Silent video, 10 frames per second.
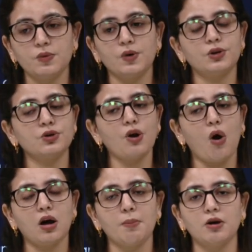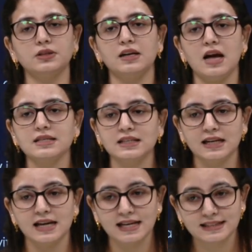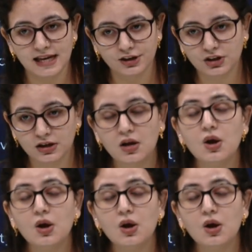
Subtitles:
We're going to talk about the lungs in the next session.